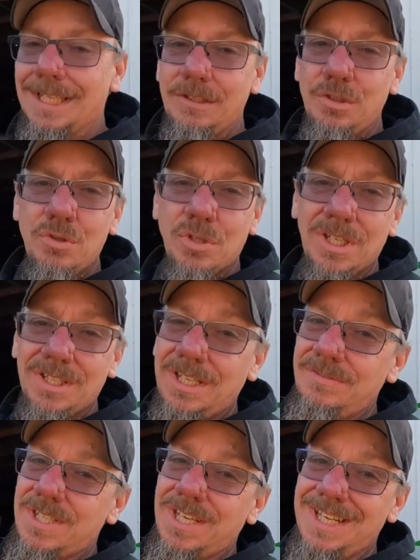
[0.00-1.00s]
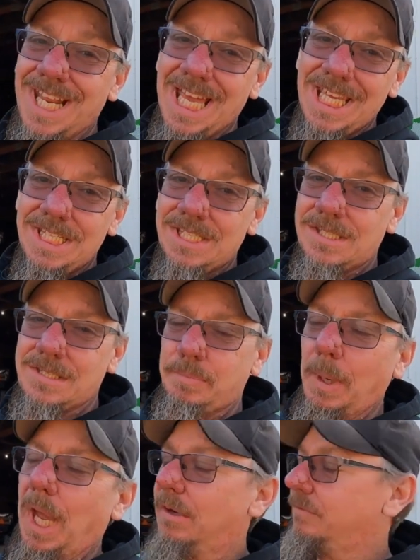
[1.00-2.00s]
That usually leaves a nice
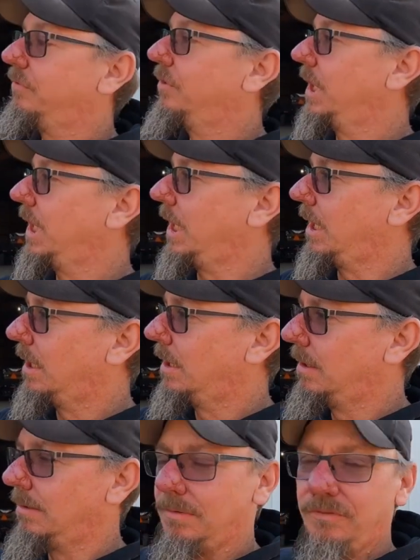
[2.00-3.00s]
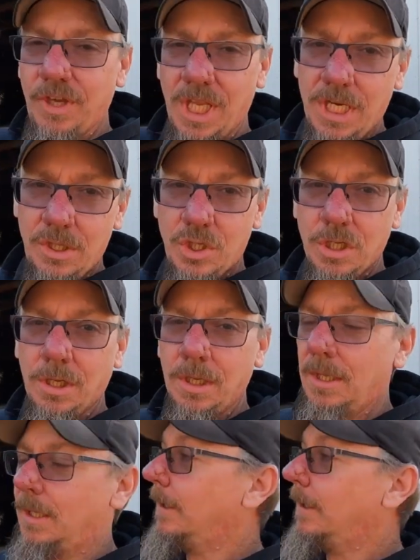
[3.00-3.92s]
spot-free finish.